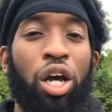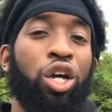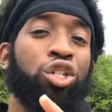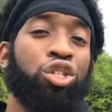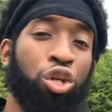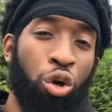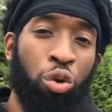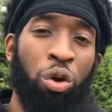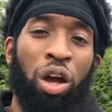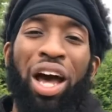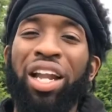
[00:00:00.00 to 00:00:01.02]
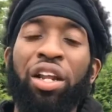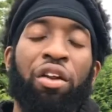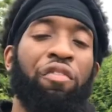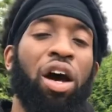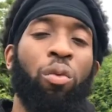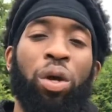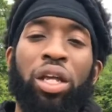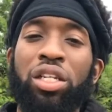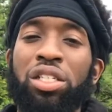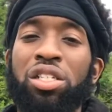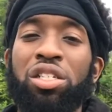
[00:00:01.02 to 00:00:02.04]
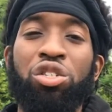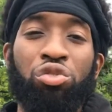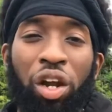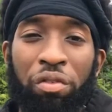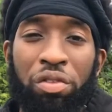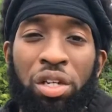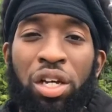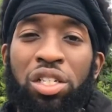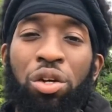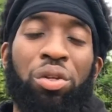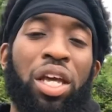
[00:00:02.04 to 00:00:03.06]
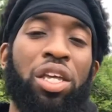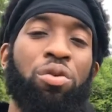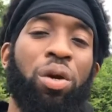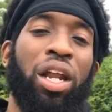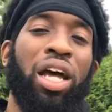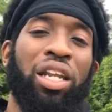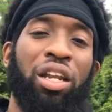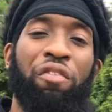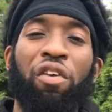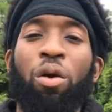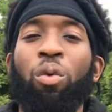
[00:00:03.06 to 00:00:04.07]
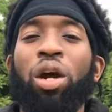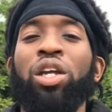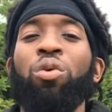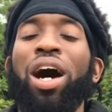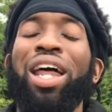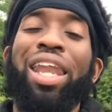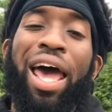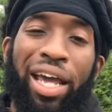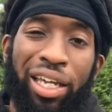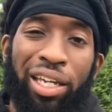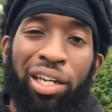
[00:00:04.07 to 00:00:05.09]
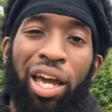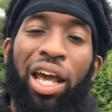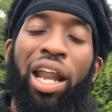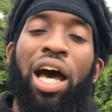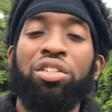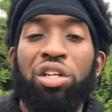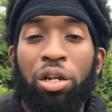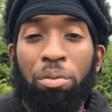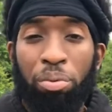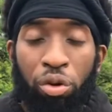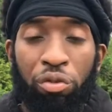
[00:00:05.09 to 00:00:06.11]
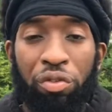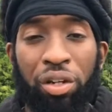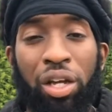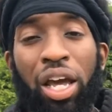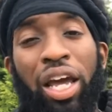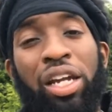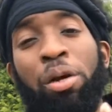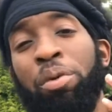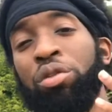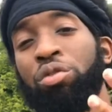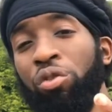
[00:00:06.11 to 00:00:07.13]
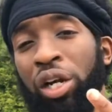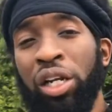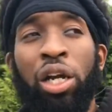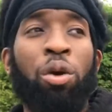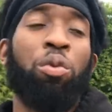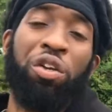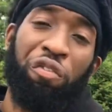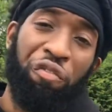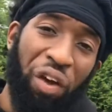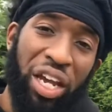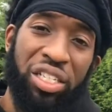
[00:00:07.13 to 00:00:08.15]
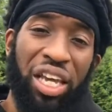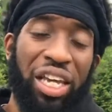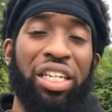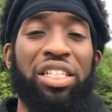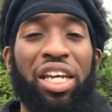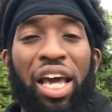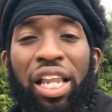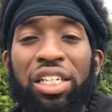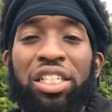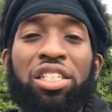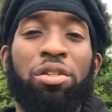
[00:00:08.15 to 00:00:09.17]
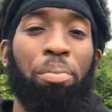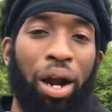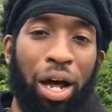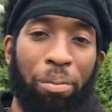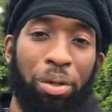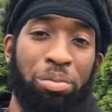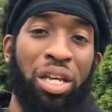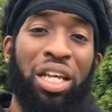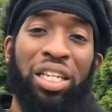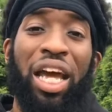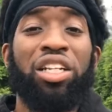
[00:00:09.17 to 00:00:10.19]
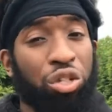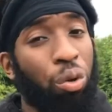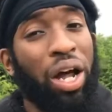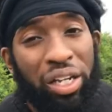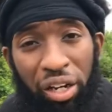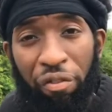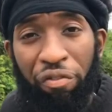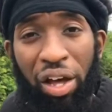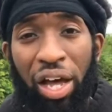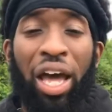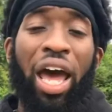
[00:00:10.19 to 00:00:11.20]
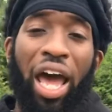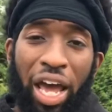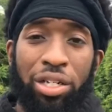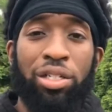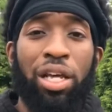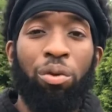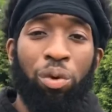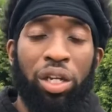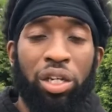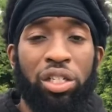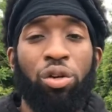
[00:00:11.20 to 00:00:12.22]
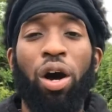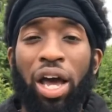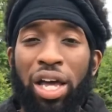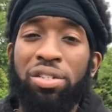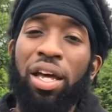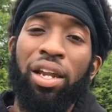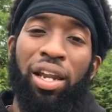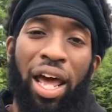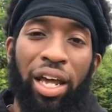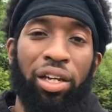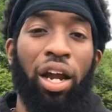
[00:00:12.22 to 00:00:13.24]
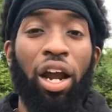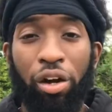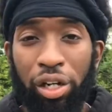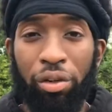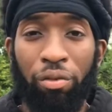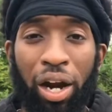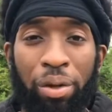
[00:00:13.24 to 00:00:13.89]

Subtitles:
2, identify weaknesses and strengths so then you can identify where you are lacking and how to improve it. And number 3 was face any challenges and problems that you identify as that weakness or as that lack area, right?